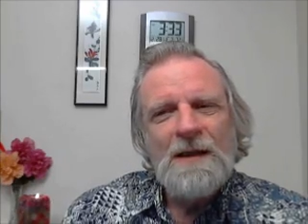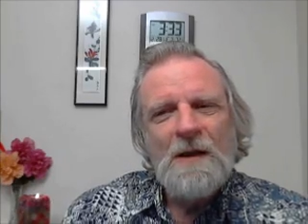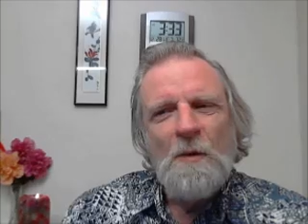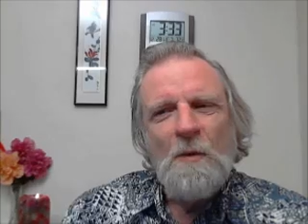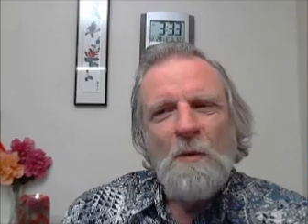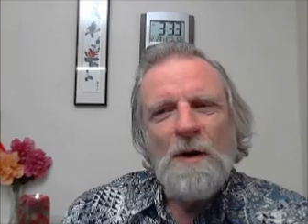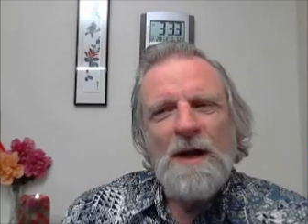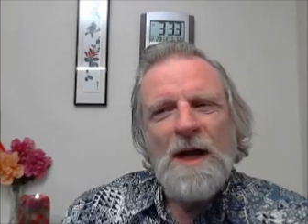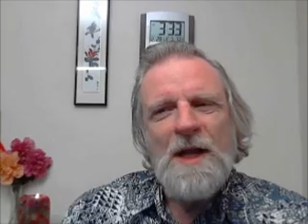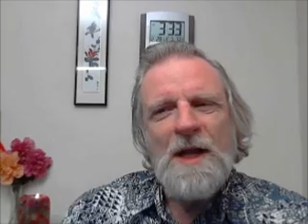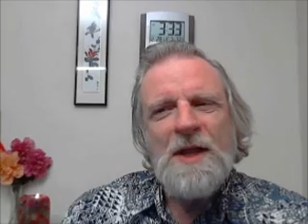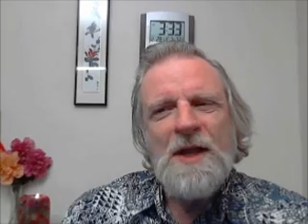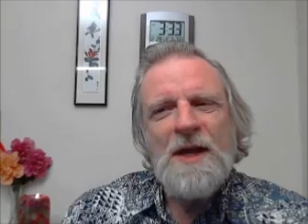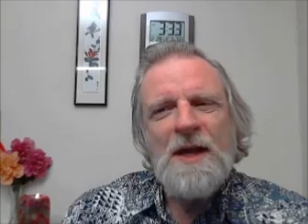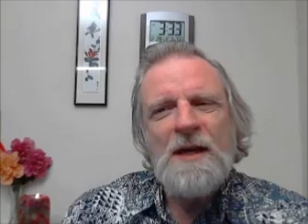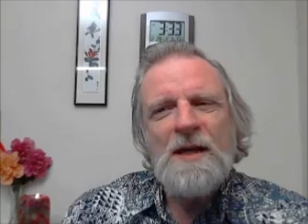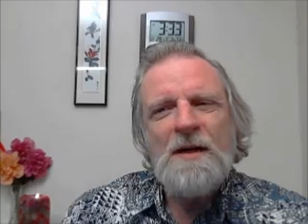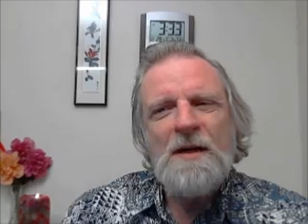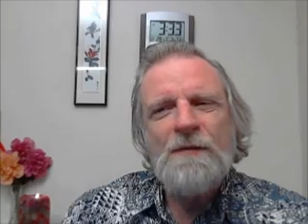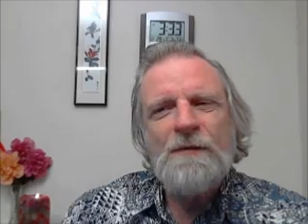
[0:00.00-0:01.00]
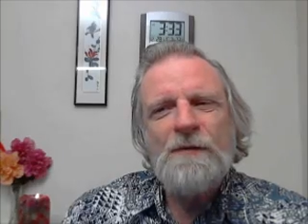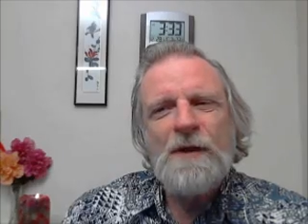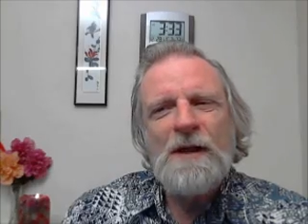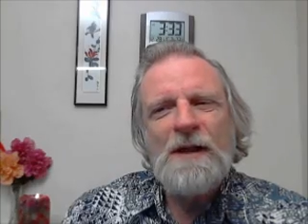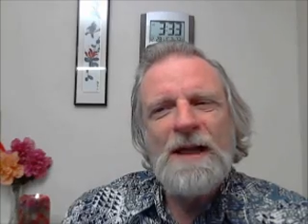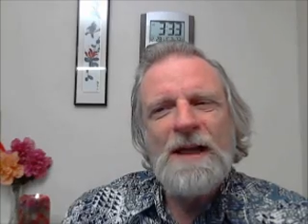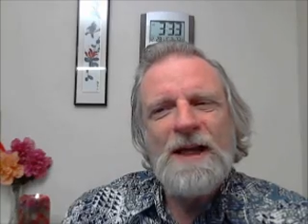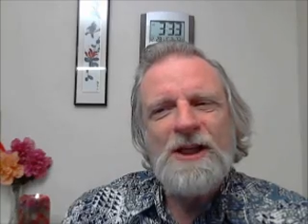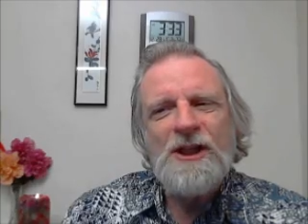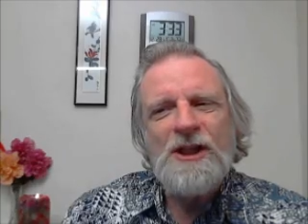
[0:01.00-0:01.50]
When I think of
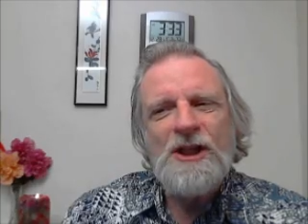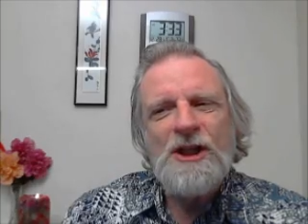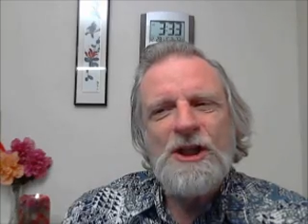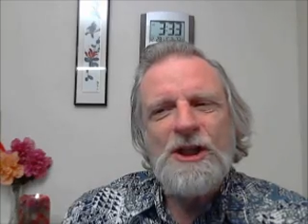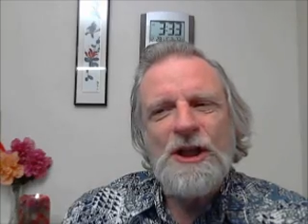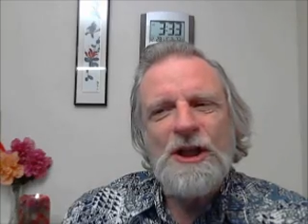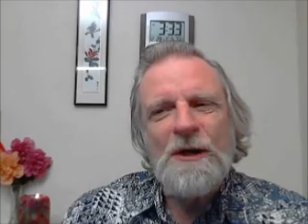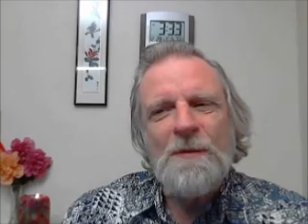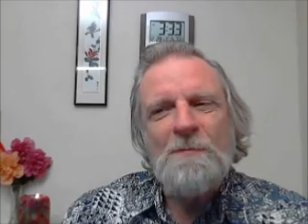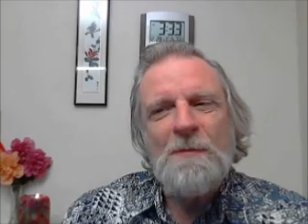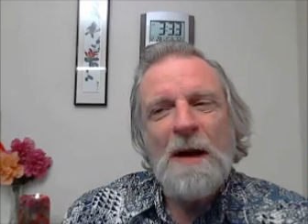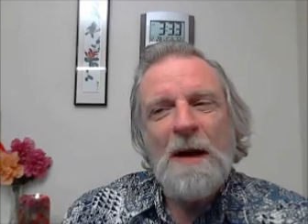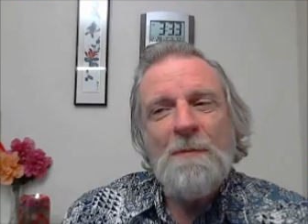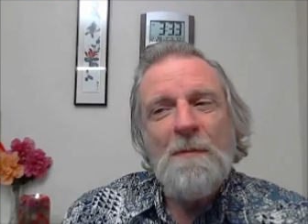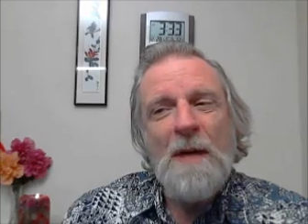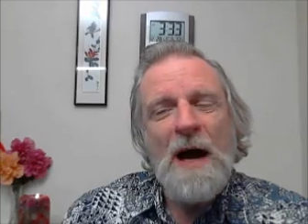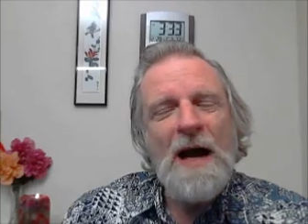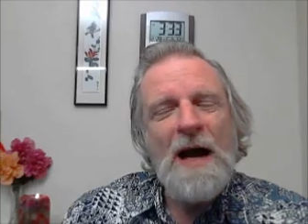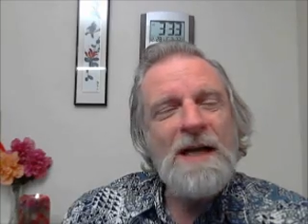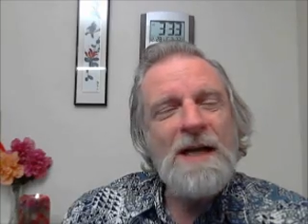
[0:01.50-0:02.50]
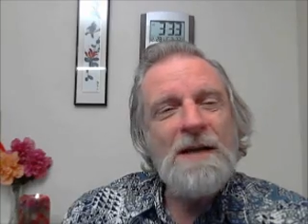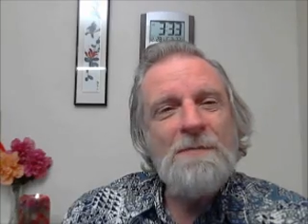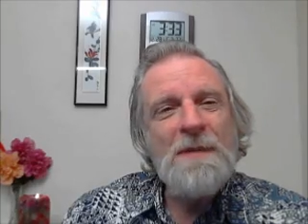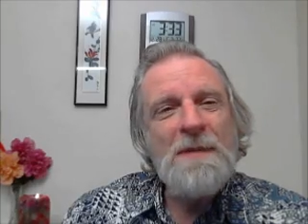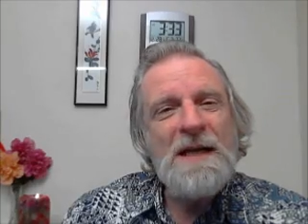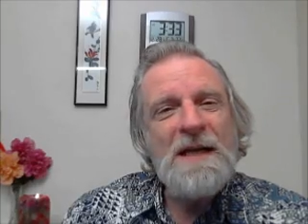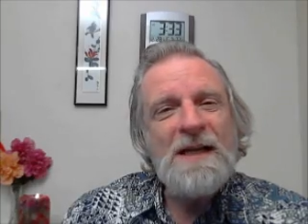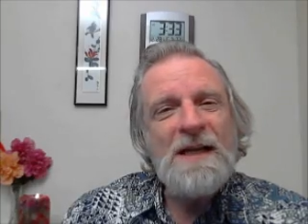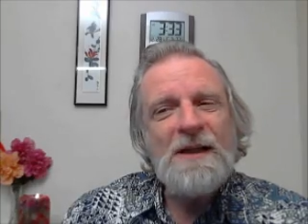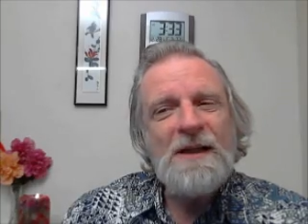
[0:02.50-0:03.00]
relationship, my mind
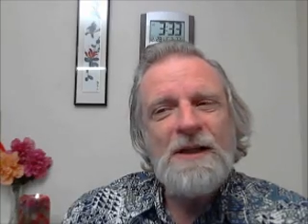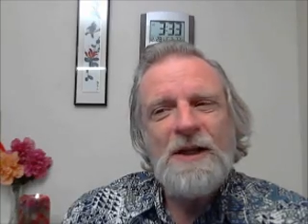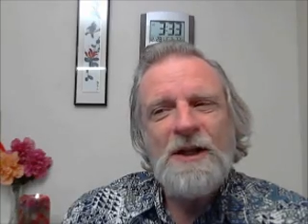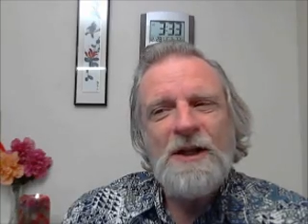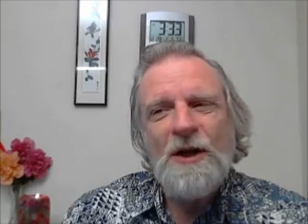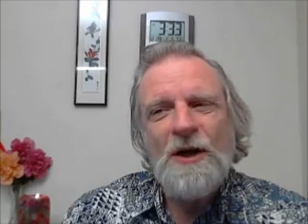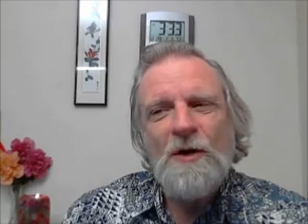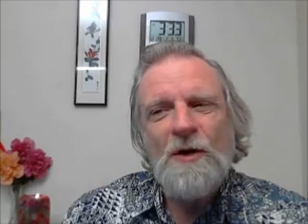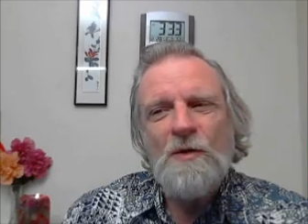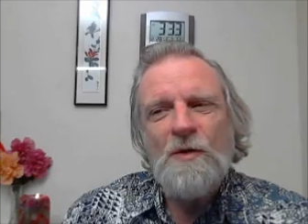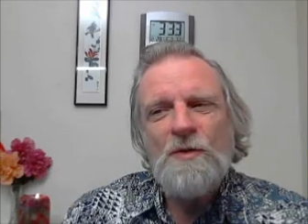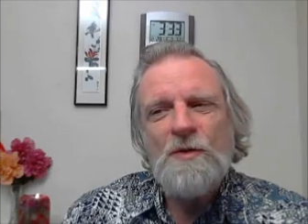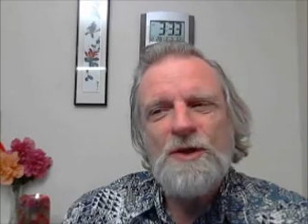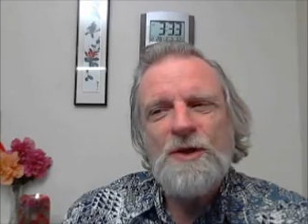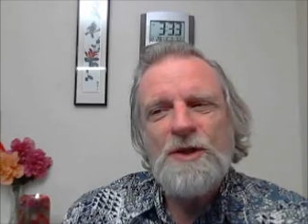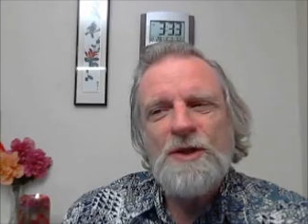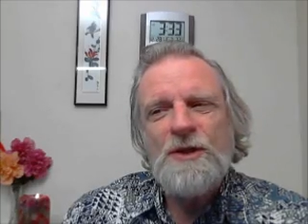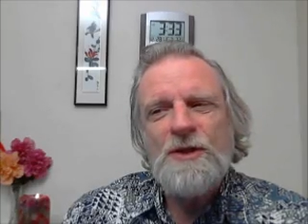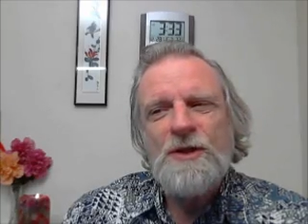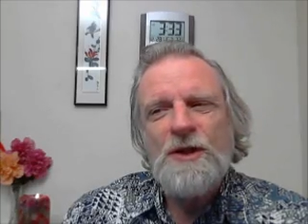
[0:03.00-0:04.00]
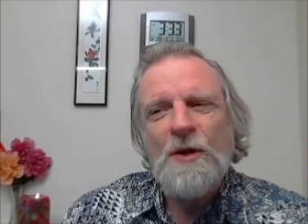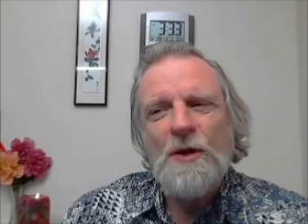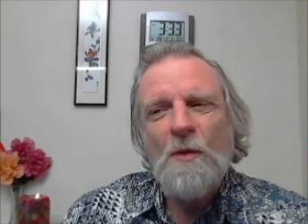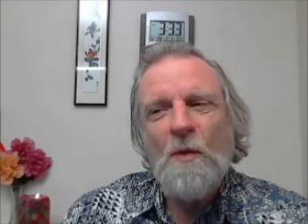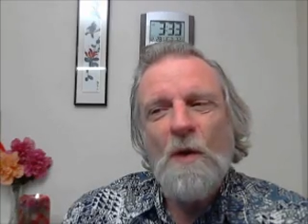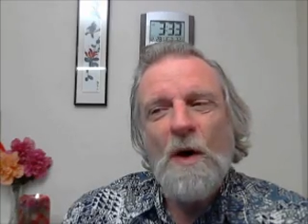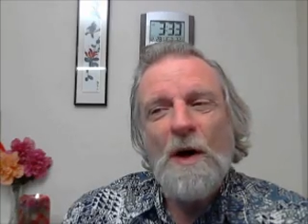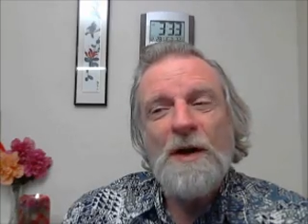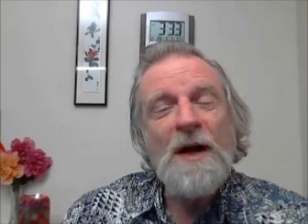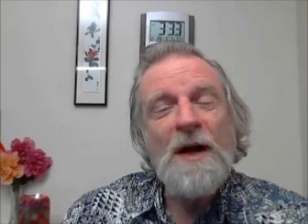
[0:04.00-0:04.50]
immediately goes to the
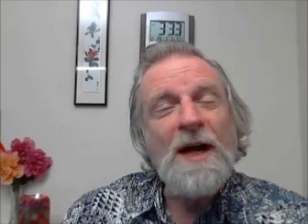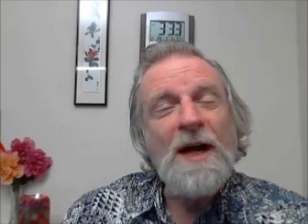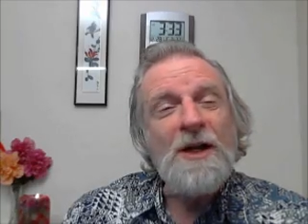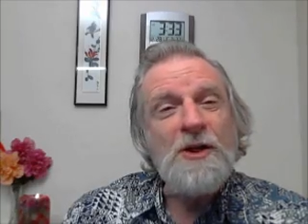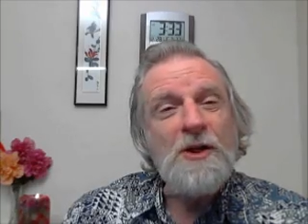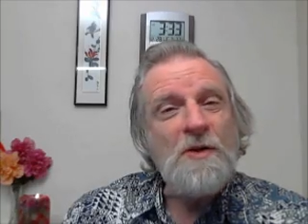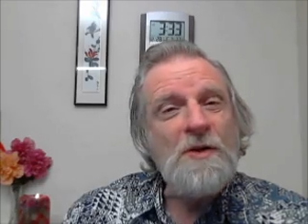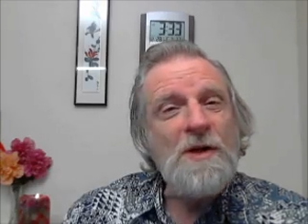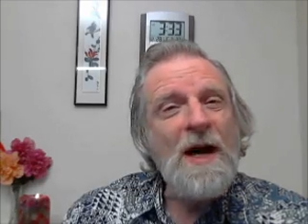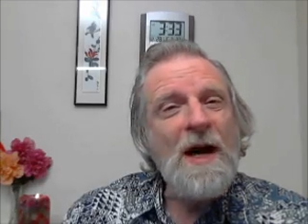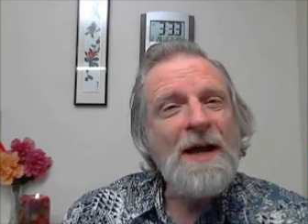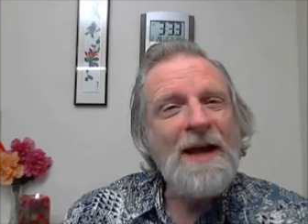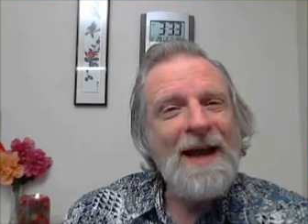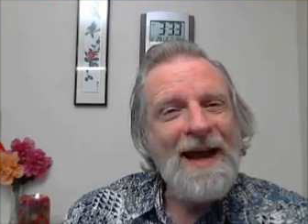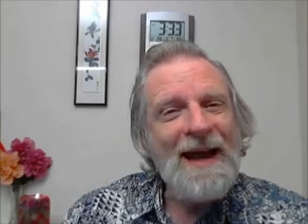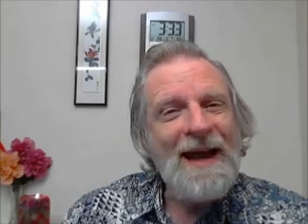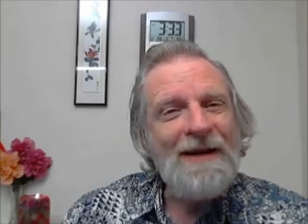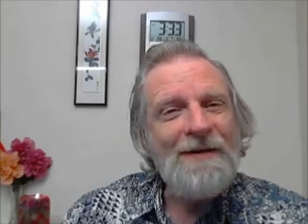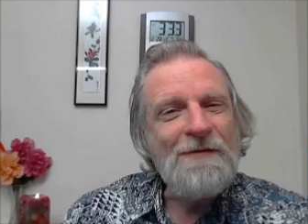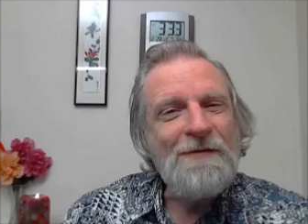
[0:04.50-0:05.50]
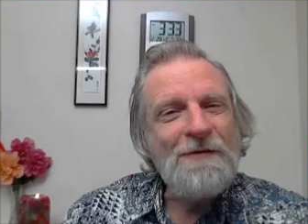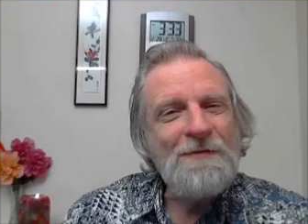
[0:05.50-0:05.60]
one I do not have.